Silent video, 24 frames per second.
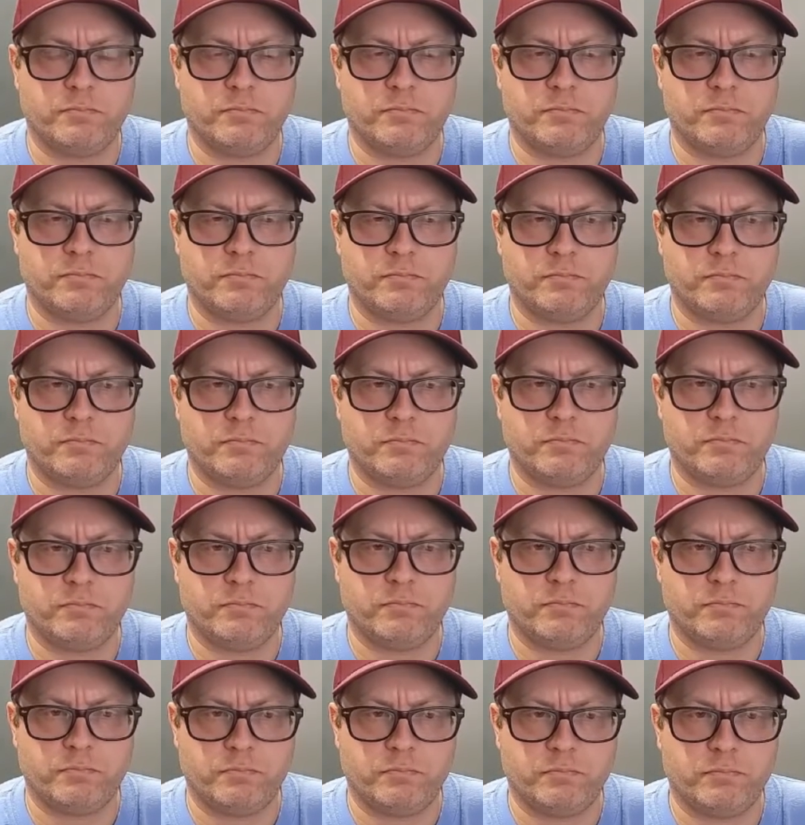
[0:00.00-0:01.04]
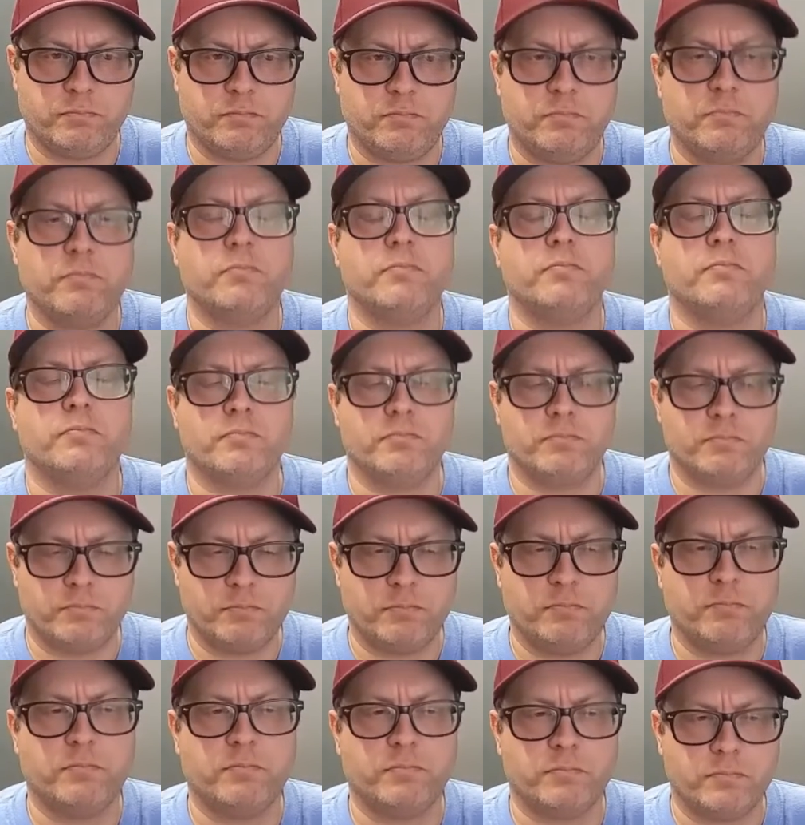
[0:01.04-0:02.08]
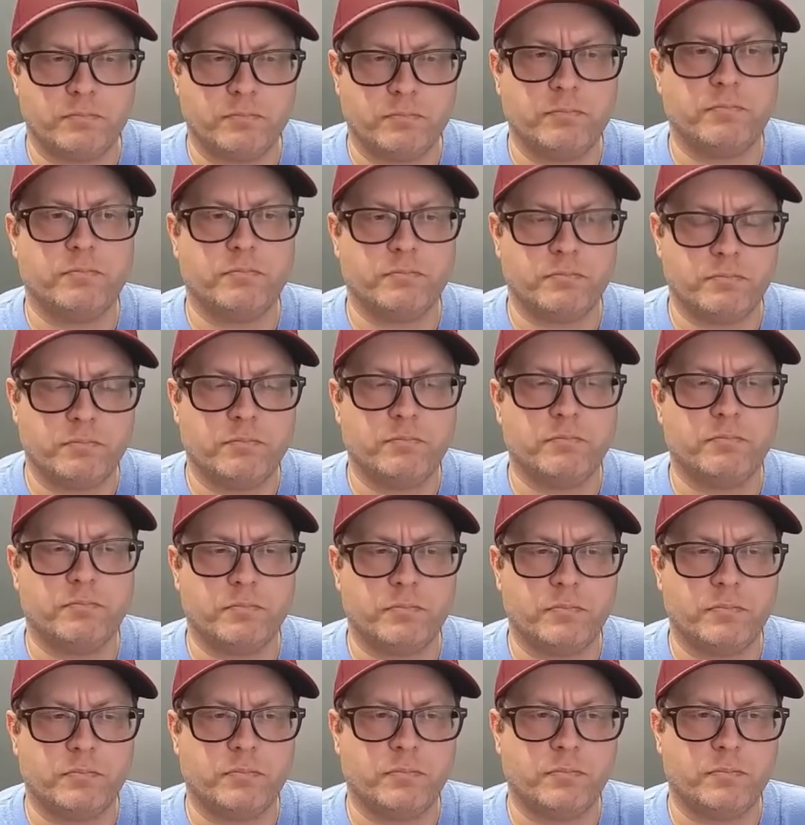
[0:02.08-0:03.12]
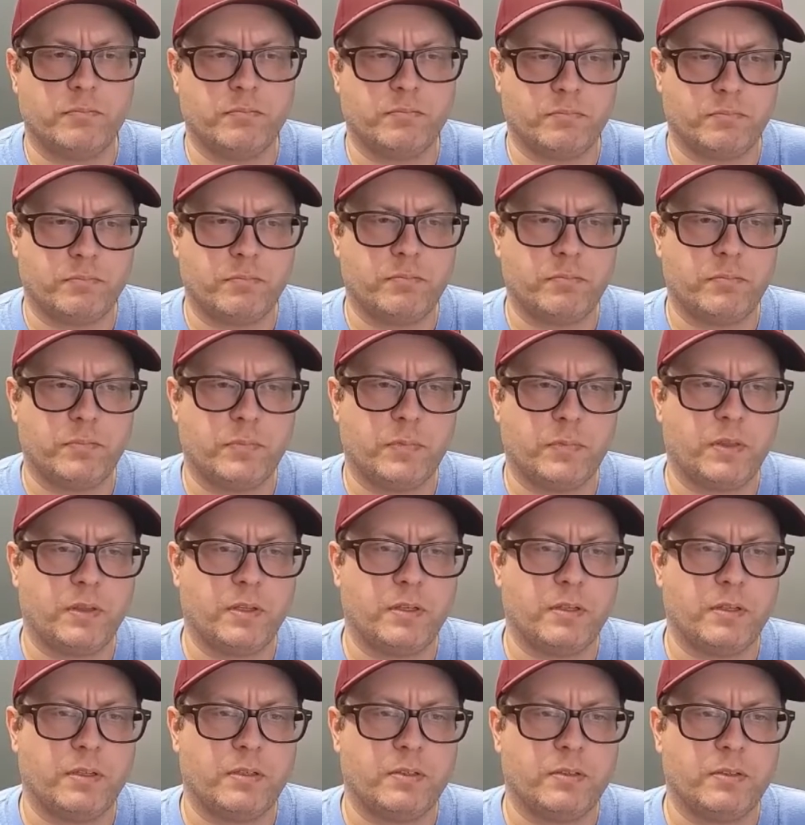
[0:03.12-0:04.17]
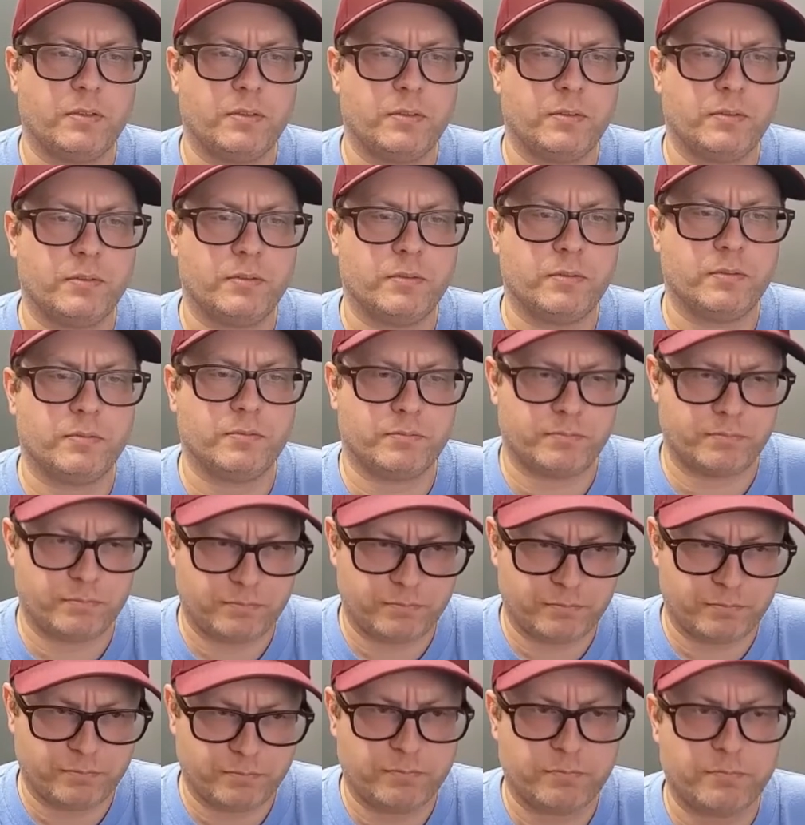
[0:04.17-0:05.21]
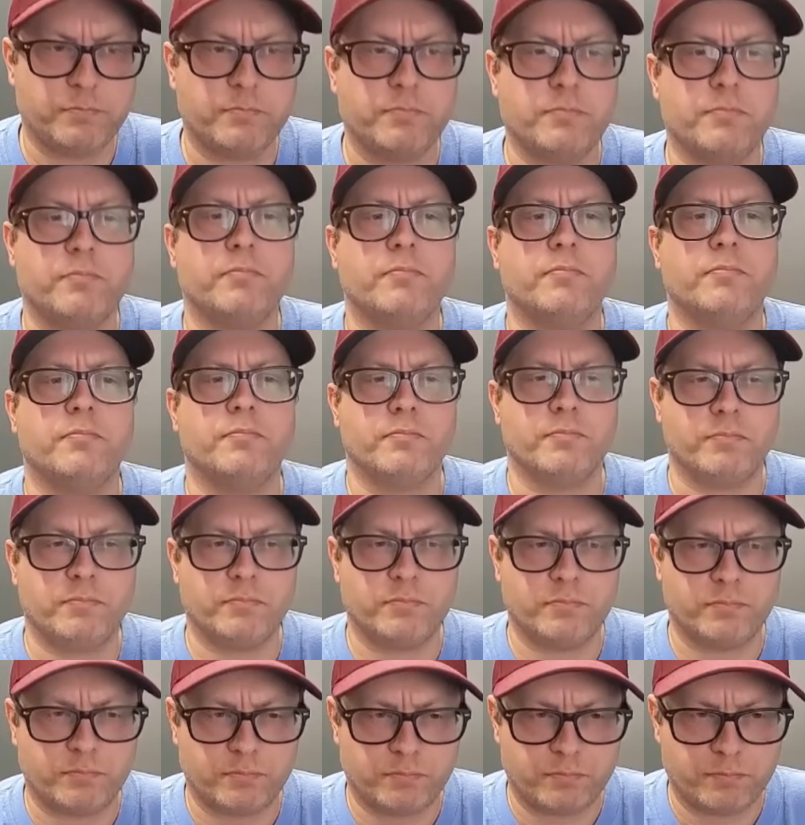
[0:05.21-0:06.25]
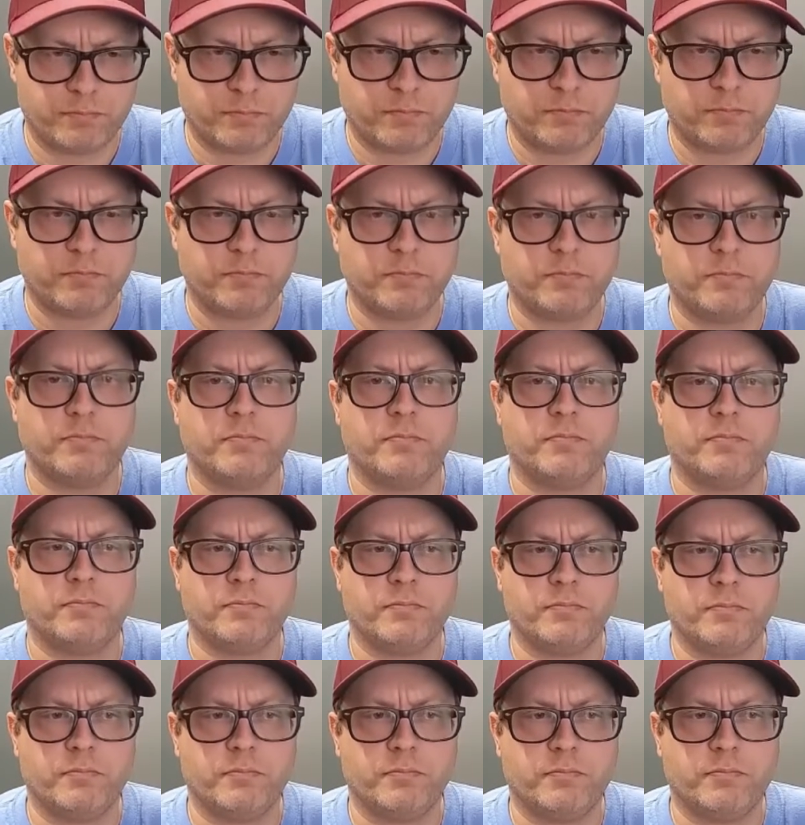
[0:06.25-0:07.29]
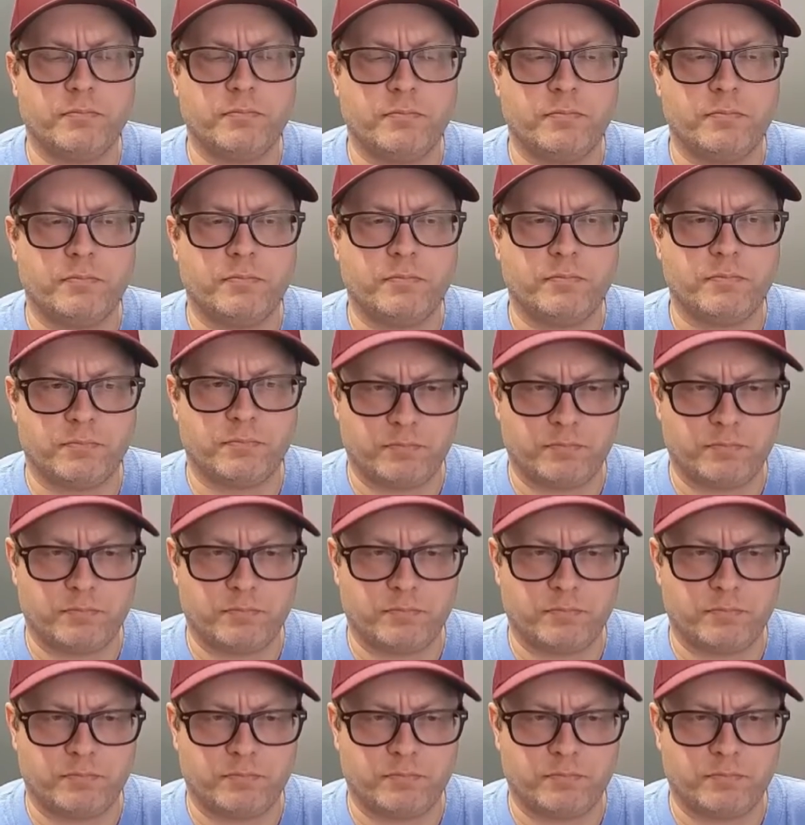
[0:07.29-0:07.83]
No words are spoken by the person on screen.